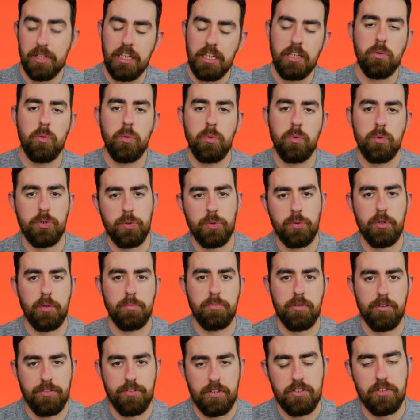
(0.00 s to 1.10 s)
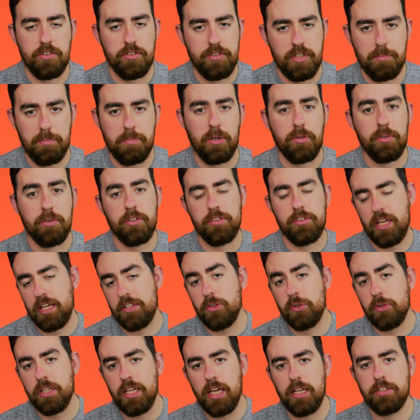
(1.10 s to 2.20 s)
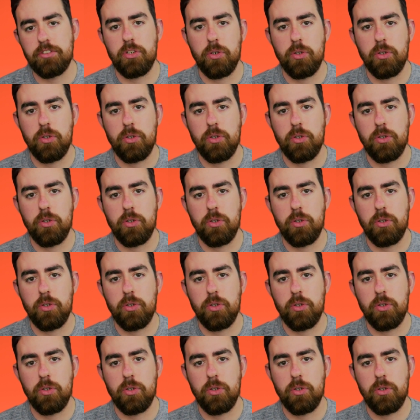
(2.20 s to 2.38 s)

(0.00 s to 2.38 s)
equal to your proficiency bonus and you get